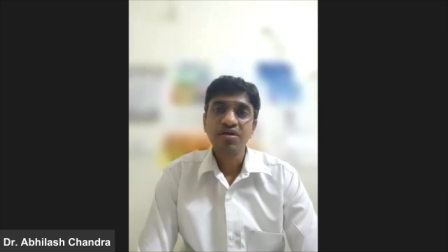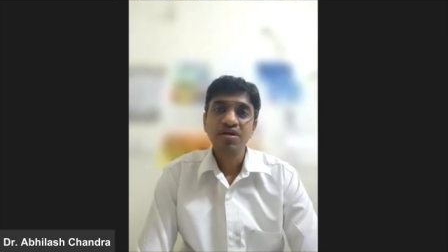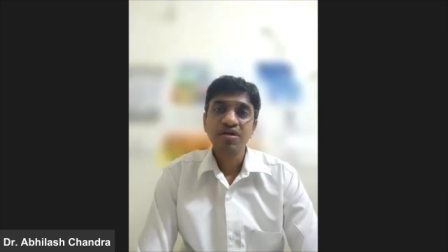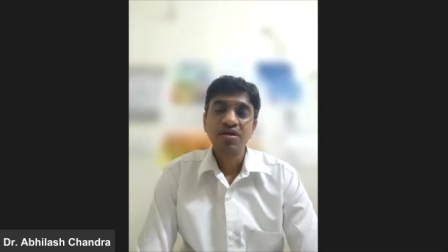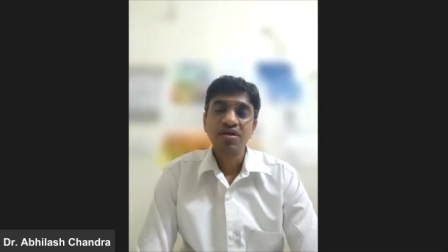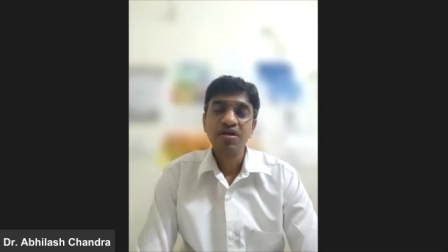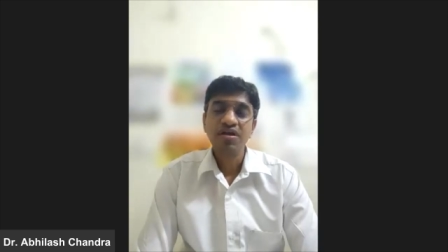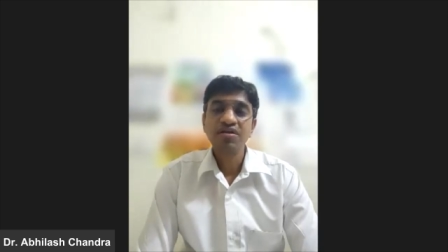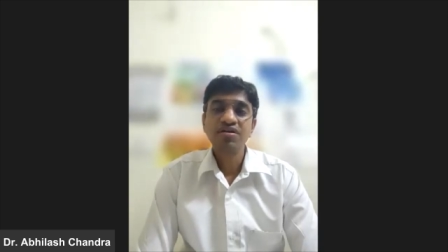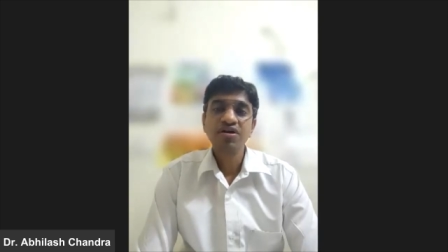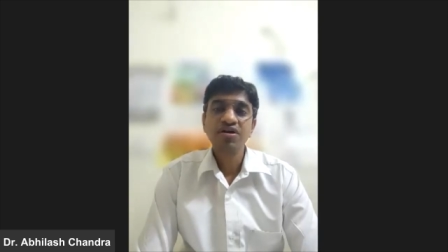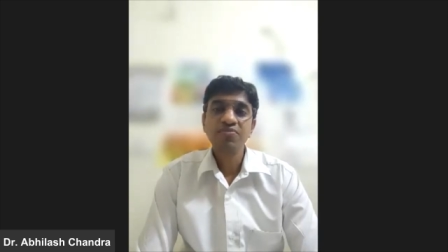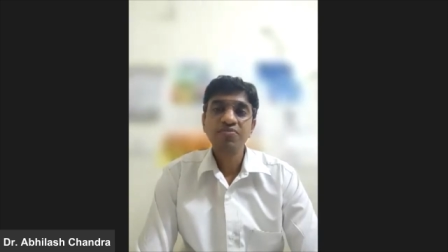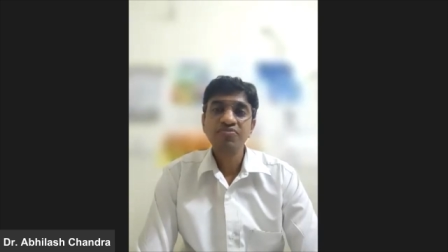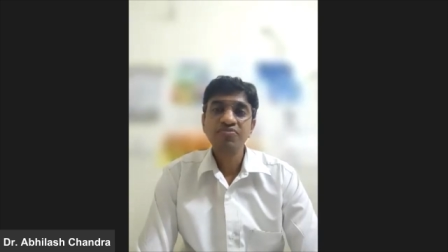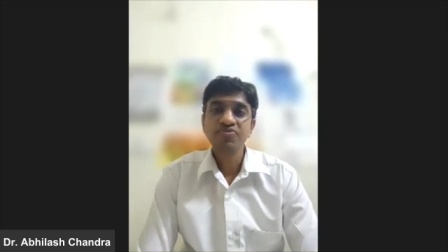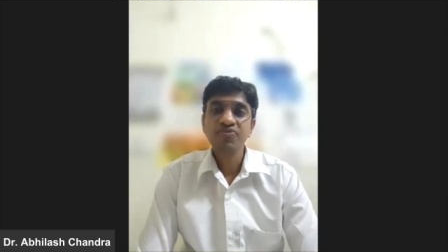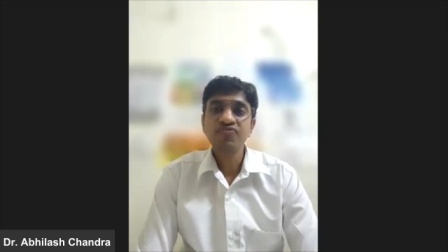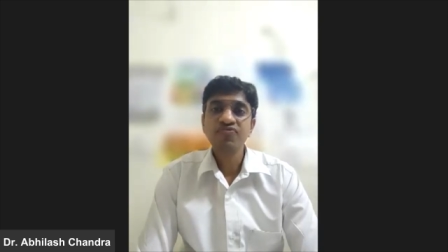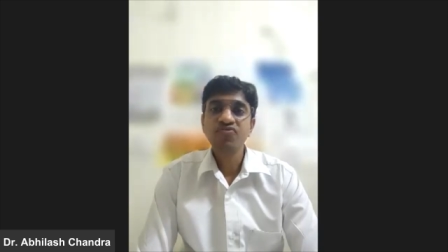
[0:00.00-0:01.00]
in terms
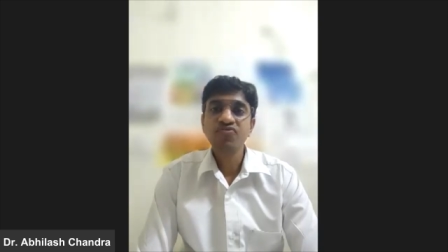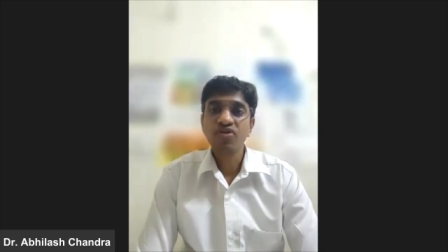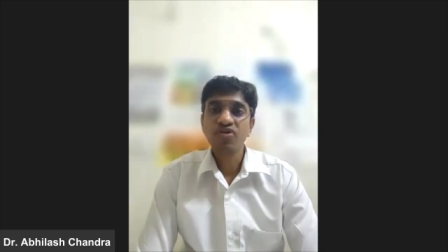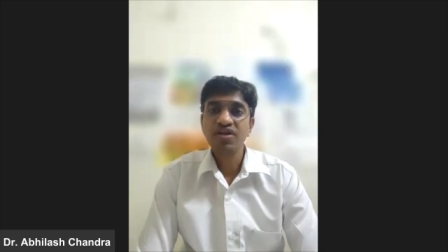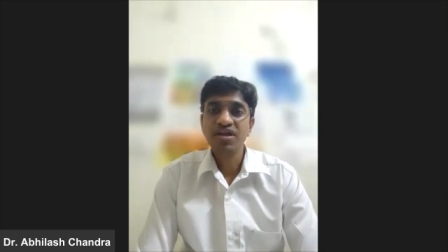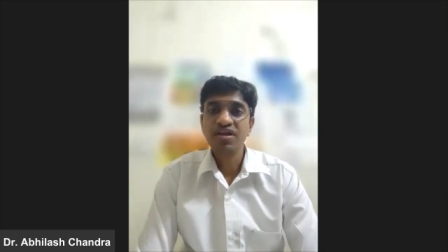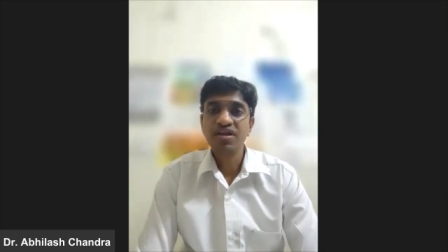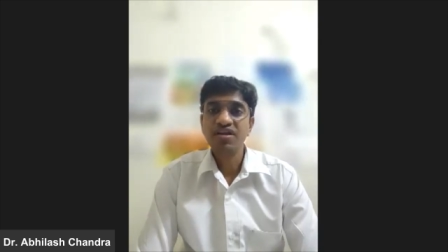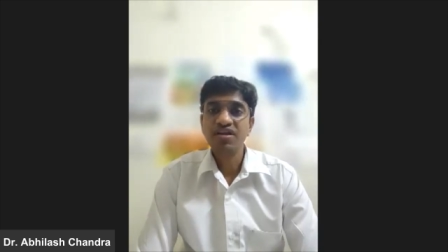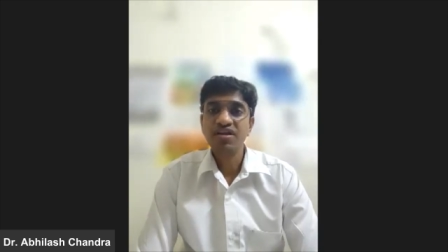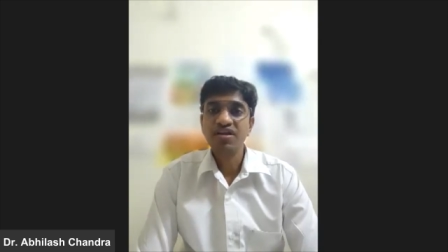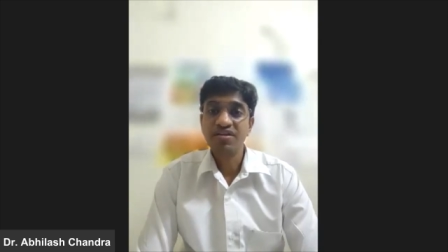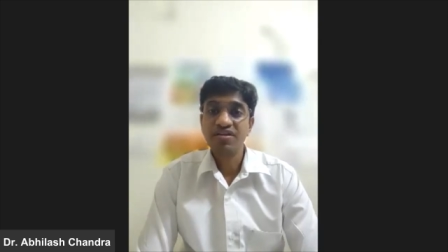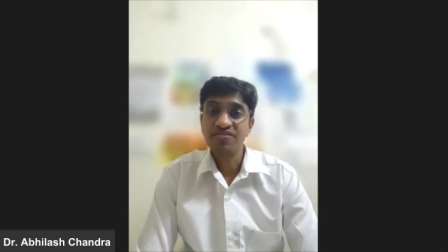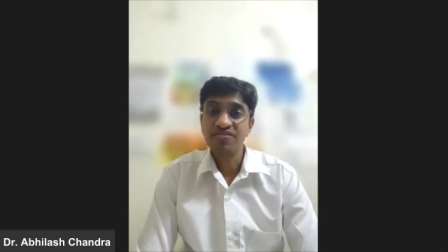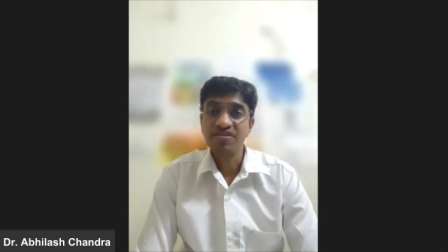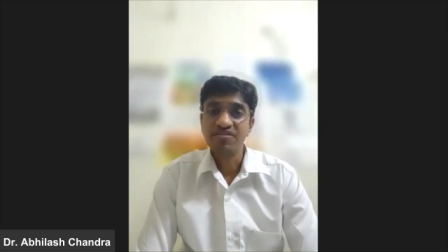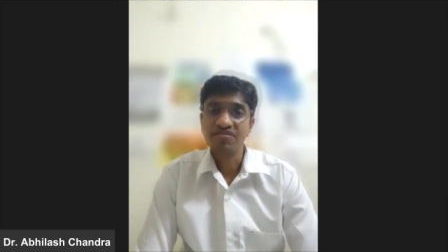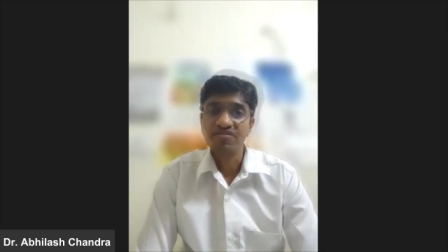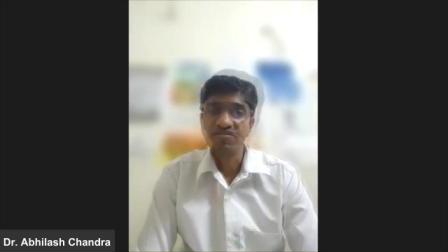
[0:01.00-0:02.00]
of chronic kidney
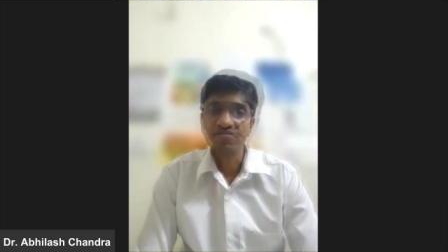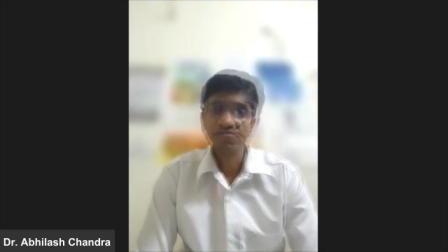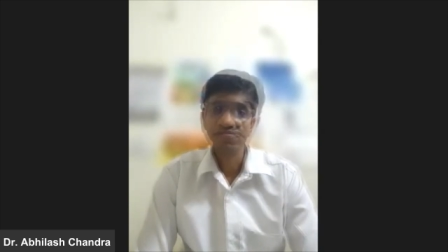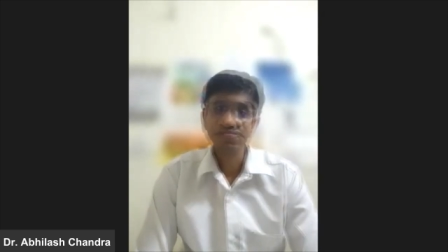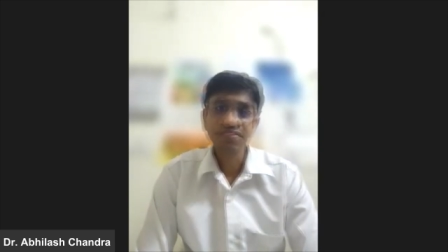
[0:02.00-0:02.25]
disease.